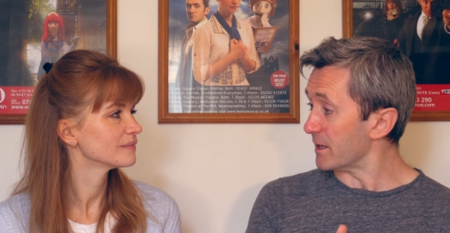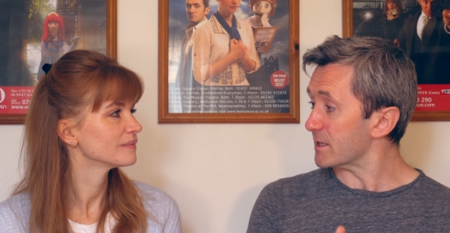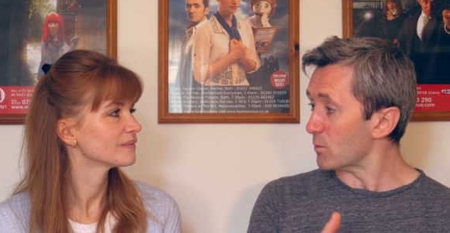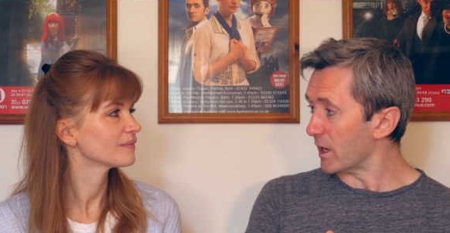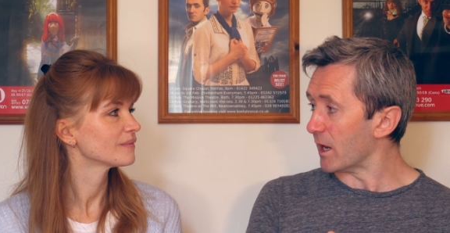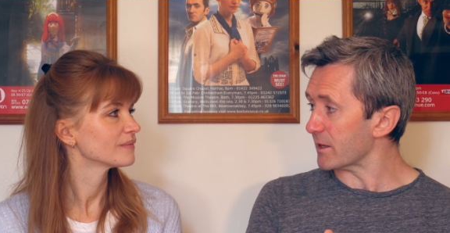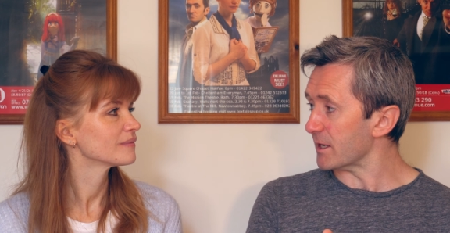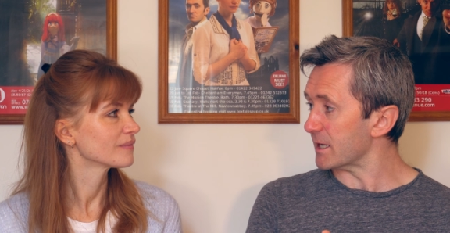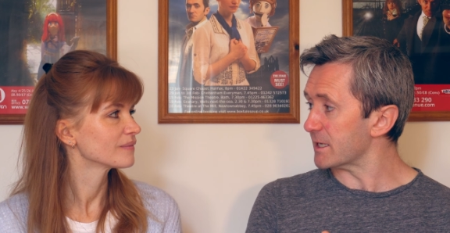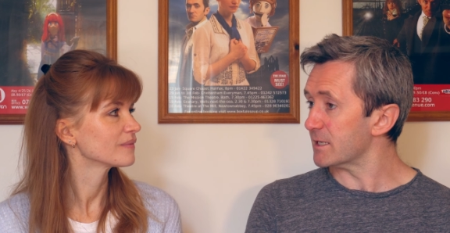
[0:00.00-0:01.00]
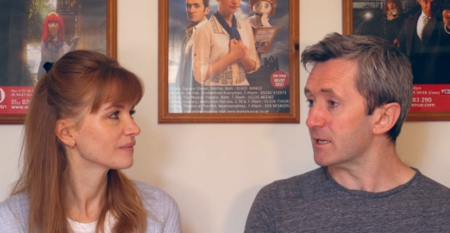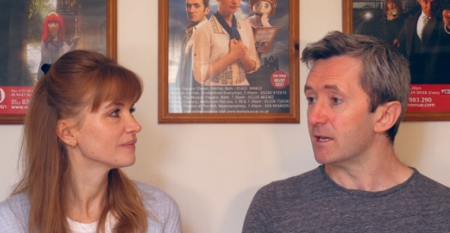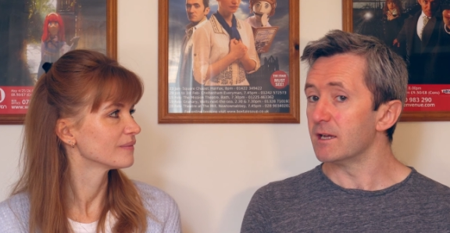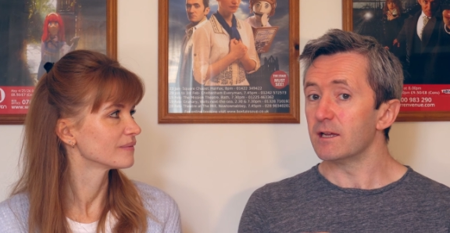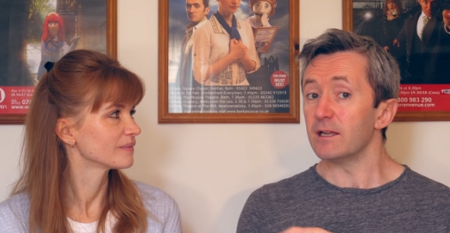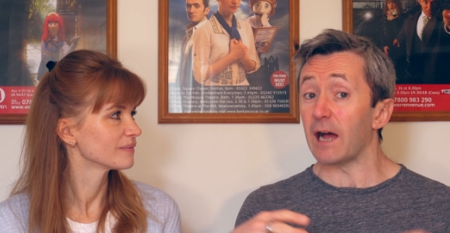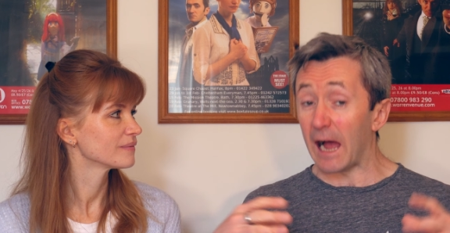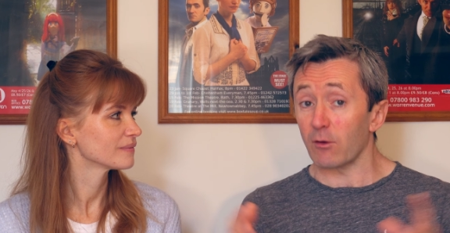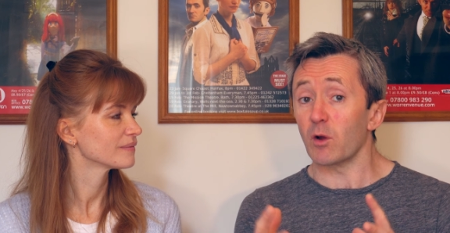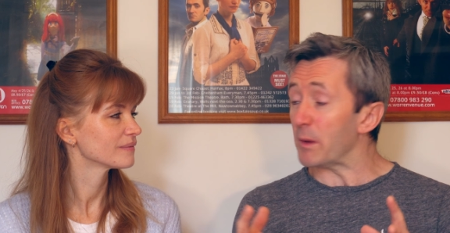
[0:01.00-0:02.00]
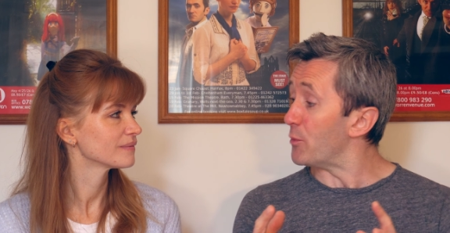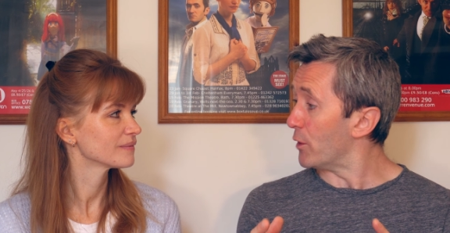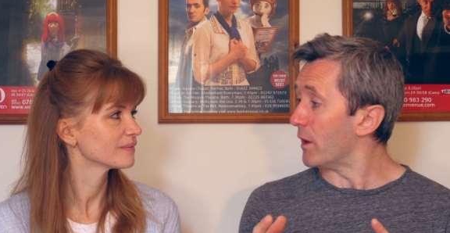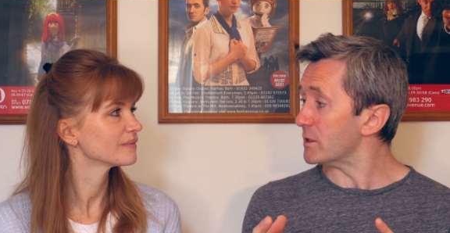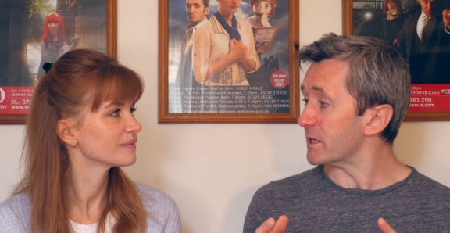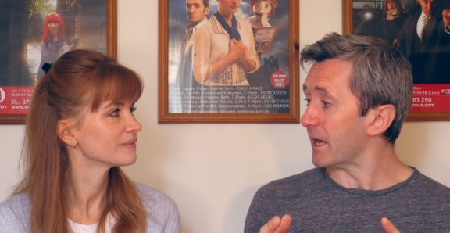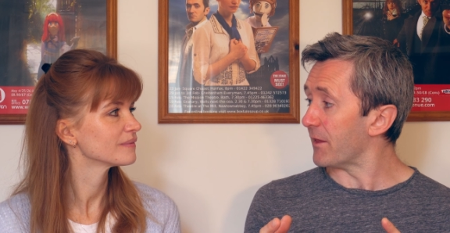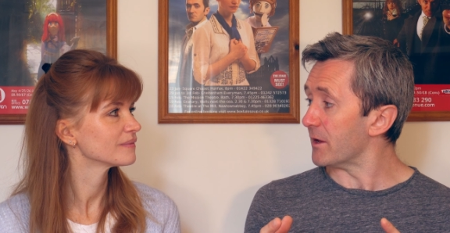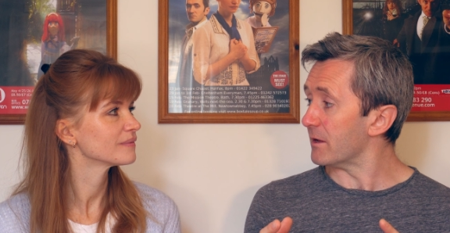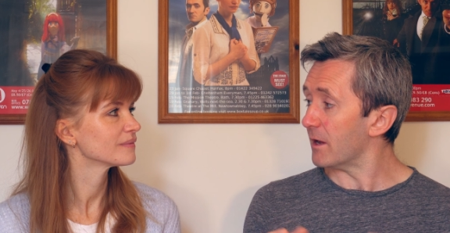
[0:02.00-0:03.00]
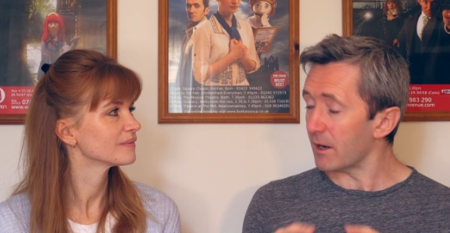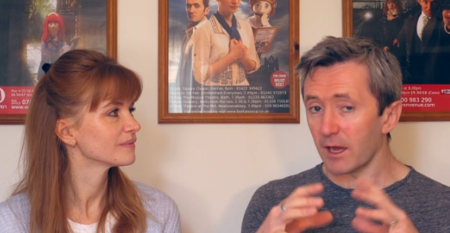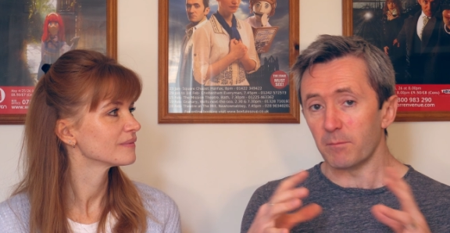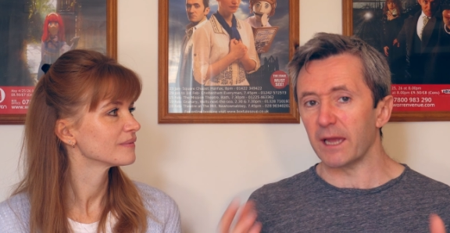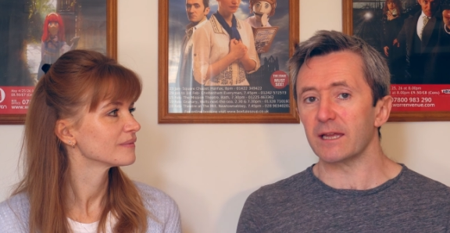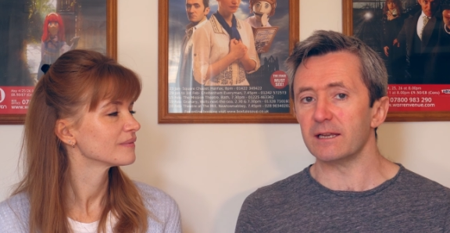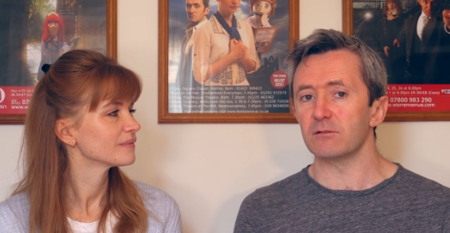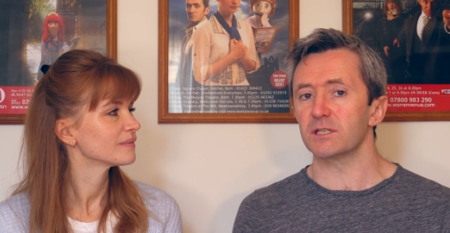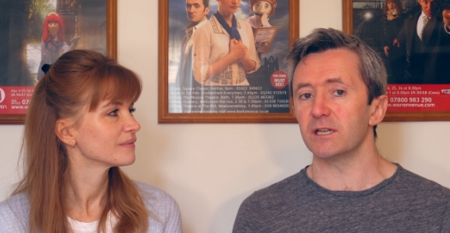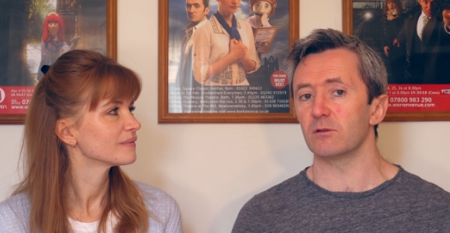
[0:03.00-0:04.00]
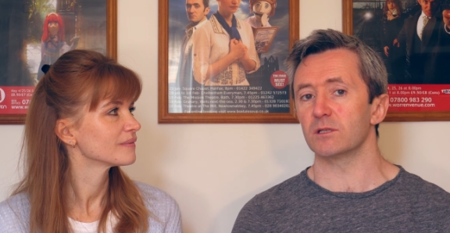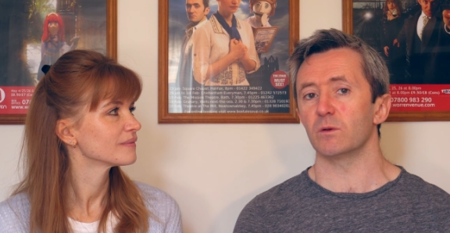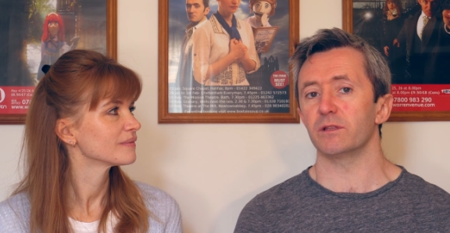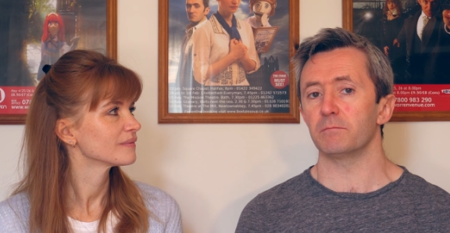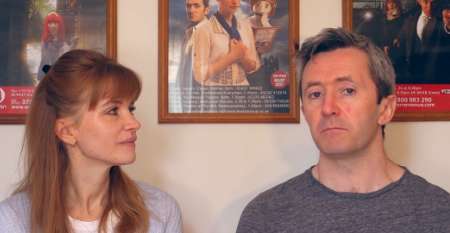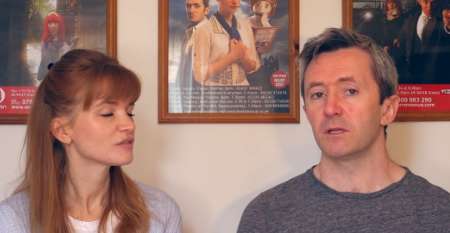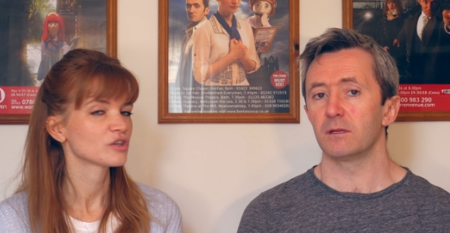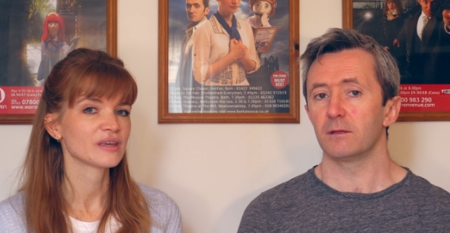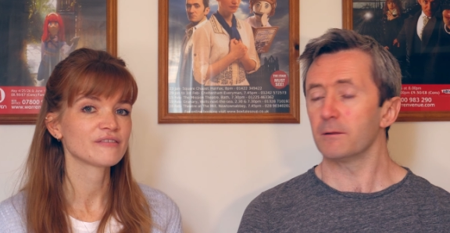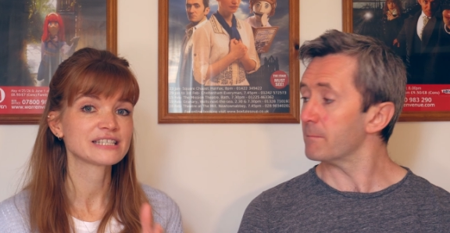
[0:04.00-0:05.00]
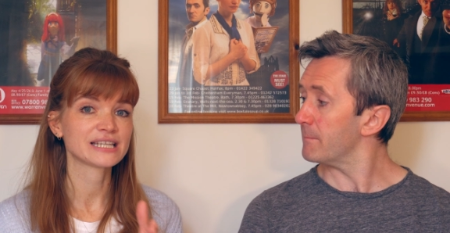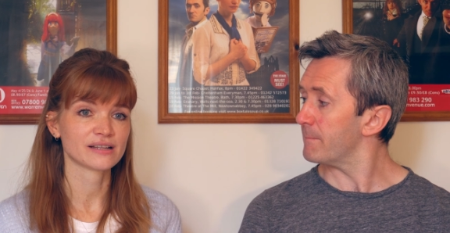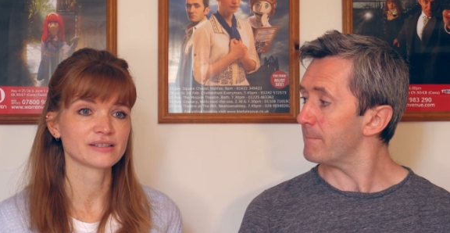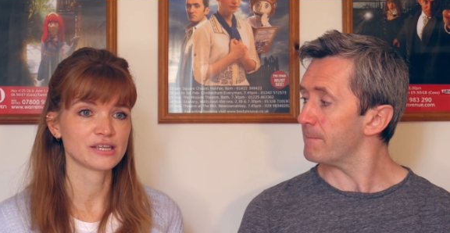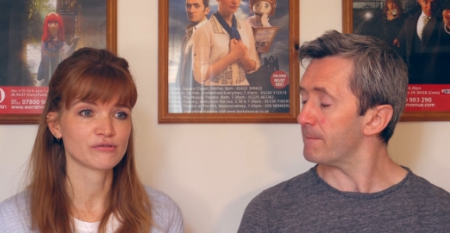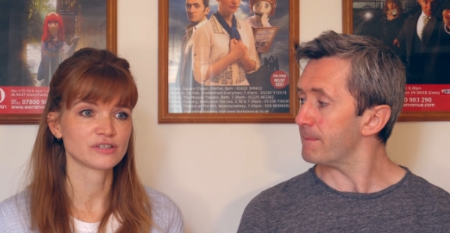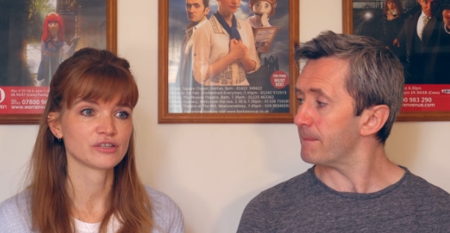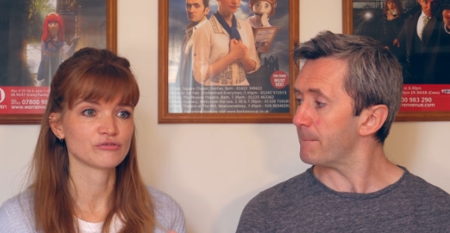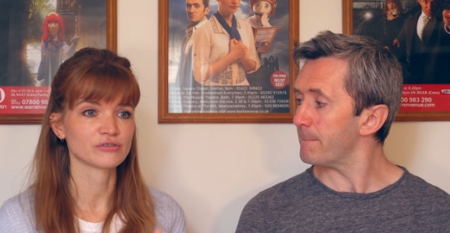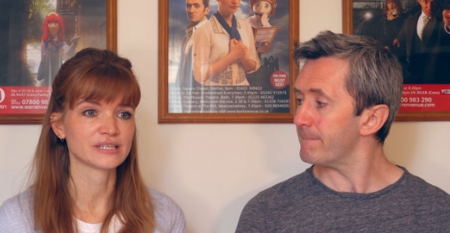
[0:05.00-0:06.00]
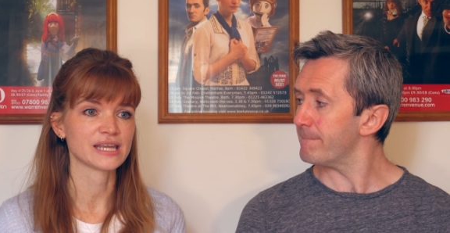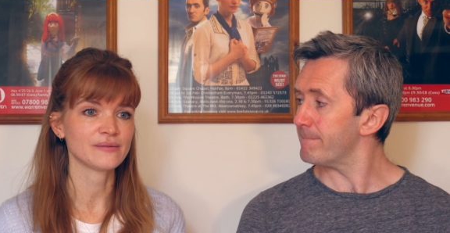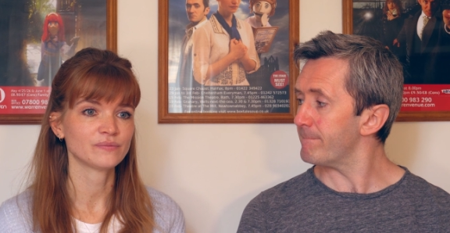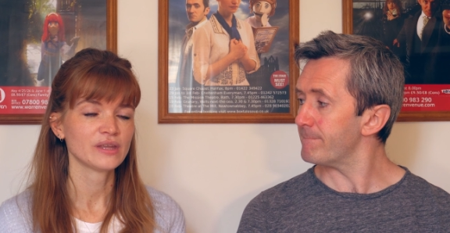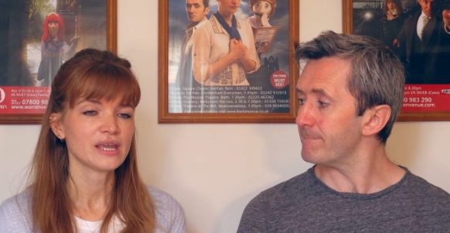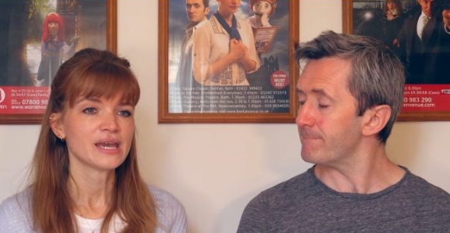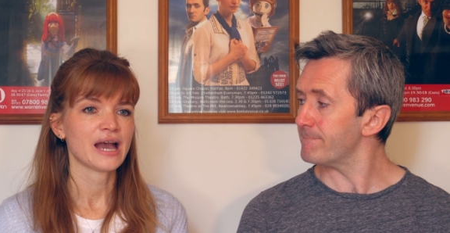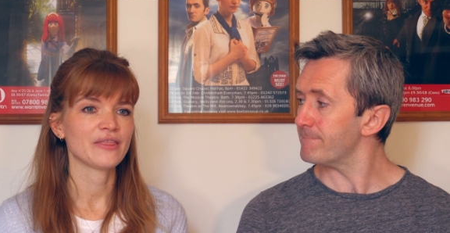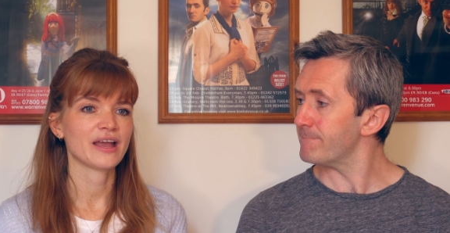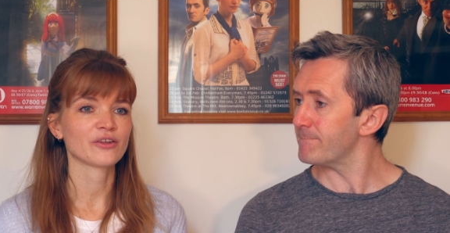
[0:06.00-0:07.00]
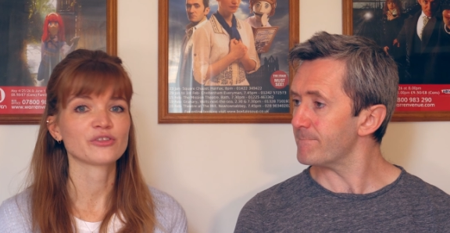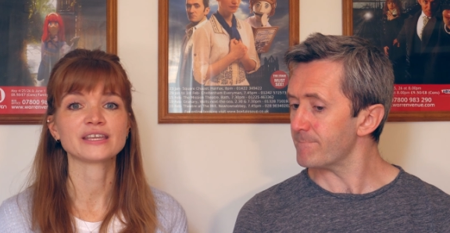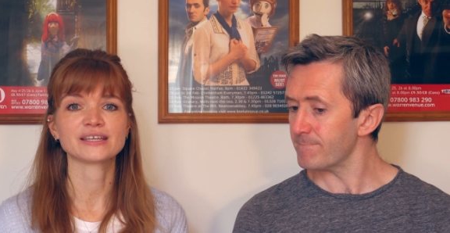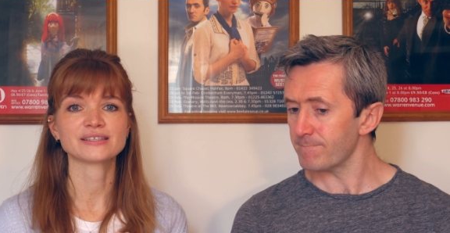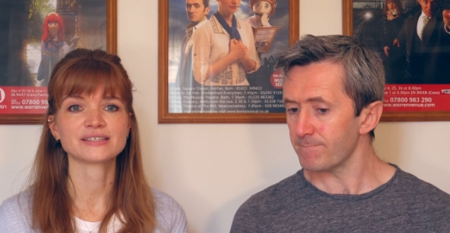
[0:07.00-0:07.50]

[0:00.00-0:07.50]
Speaker 1: this, we like this.
Speaker 2: Mm-hmm.
Speaker 1: How can we put those together and, and make a little sequence with them?
Speaker 2: So there is a little sequence that you'll see. And then I think it's